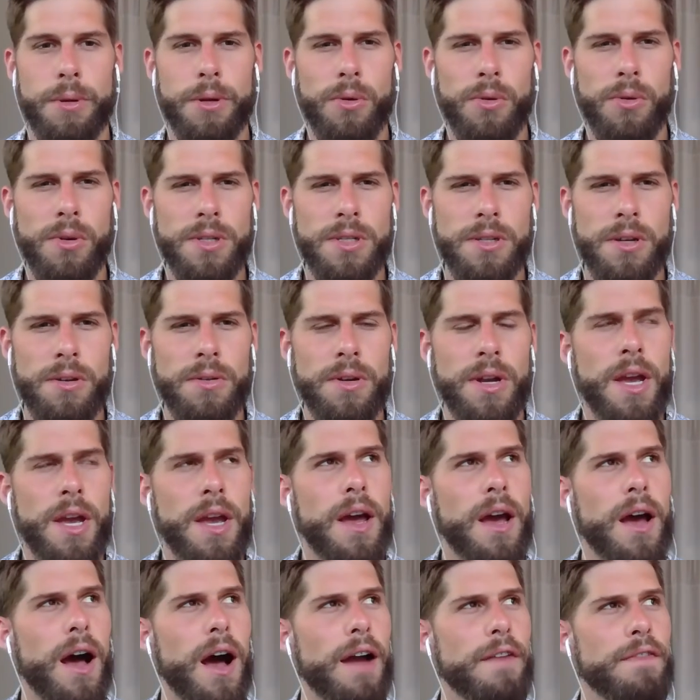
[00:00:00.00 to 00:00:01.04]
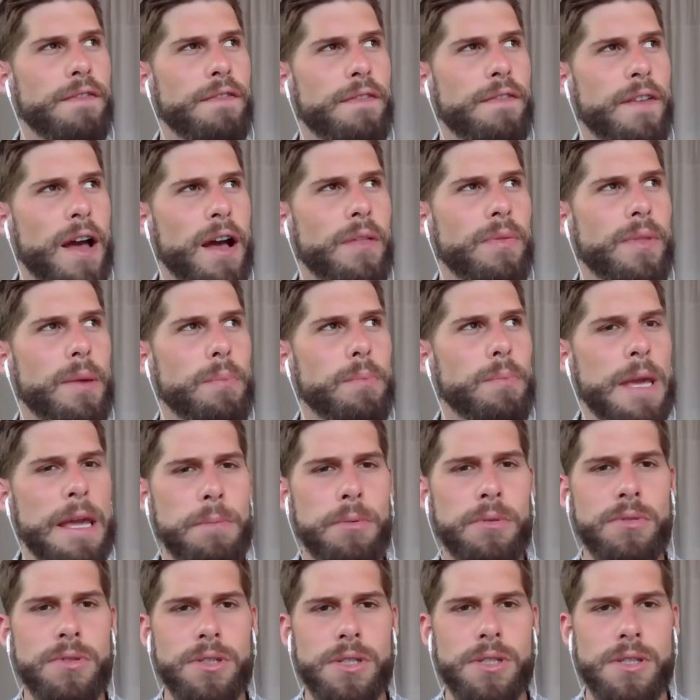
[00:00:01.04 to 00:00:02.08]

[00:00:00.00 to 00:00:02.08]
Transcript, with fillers: But also I found that people